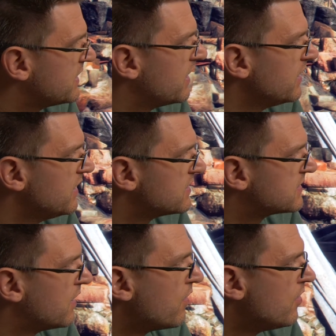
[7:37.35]
There
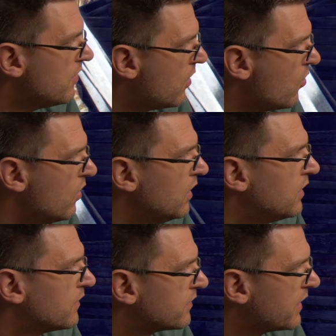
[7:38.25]
is no
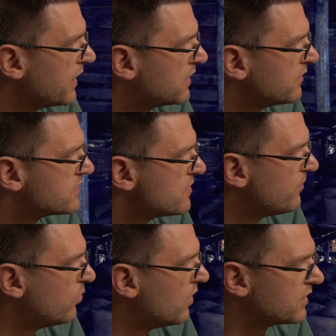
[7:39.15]
native
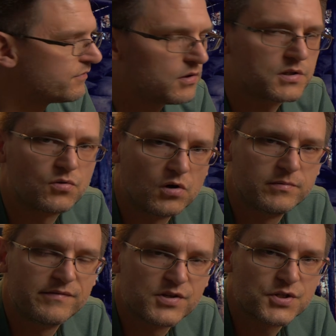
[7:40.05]
support for
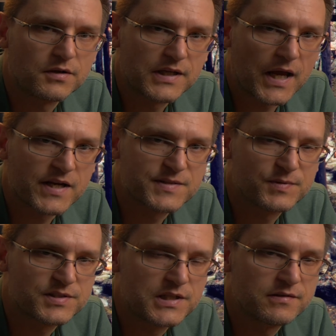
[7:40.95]
Dolby Vision on the
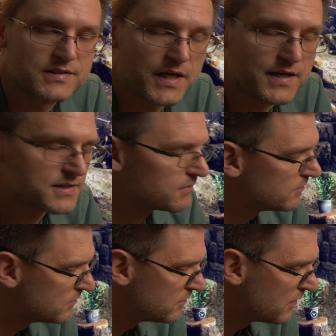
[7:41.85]
Xbox Series X.
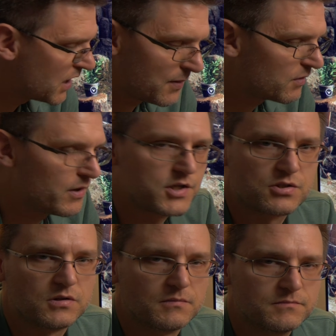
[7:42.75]
I'm quite
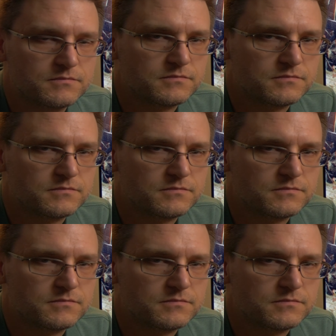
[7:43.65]
sure.